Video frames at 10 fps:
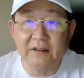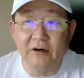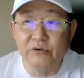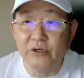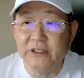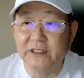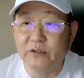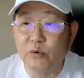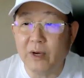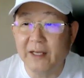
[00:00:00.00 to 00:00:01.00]
although it
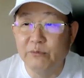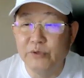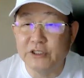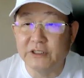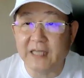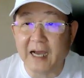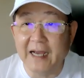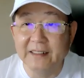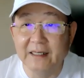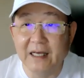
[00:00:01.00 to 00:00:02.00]
didn't quite reach the
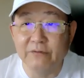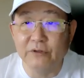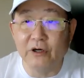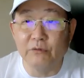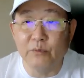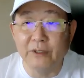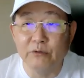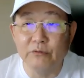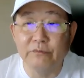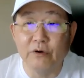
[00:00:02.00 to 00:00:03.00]
ideal level of
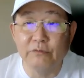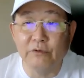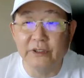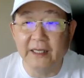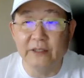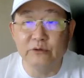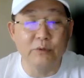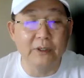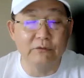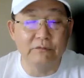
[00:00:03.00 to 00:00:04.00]
104.48 to
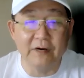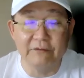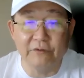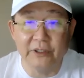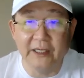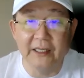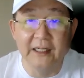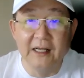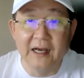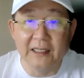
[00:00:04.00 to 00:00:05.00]
105.48,
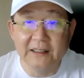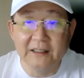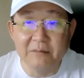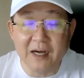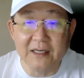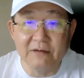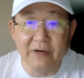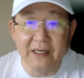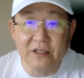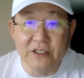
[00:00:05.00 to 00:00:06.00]
I think the market
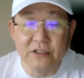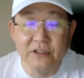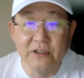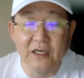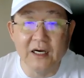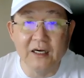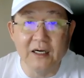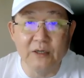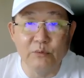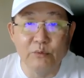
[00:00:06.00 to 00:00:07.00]
right now is
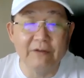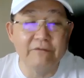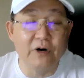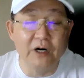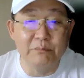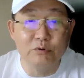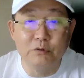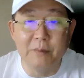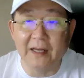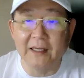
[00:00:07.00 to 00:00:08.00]
right for a
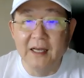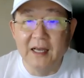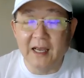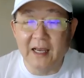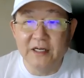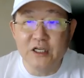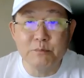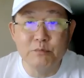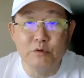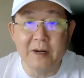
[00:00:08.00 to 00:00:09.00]
pullback, and
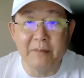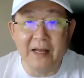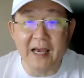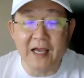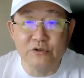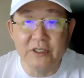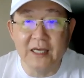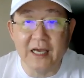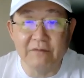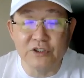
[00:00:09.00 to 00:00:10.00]
this pullback may
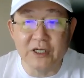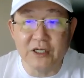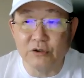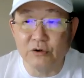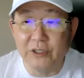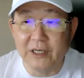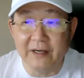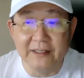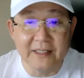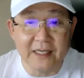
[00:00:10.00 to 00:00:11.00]
actually have a chance to go down
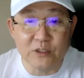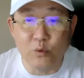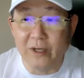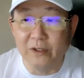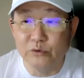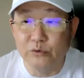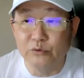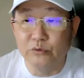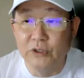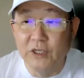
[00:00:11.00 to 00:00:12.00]
and test a
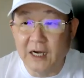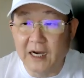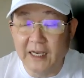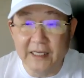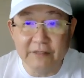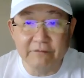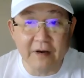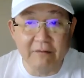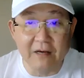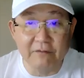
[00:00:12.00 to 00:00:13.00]

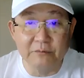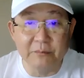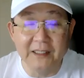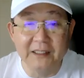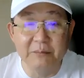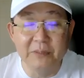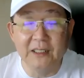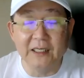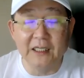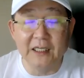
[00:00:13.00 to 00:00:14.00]
102.85 level. But in
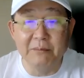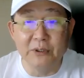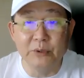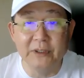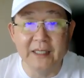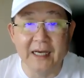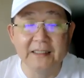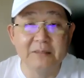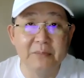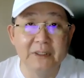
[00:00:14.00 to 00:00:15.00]
in between their
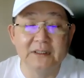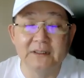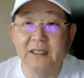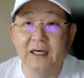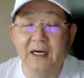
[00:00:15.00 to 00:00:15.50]
intermediate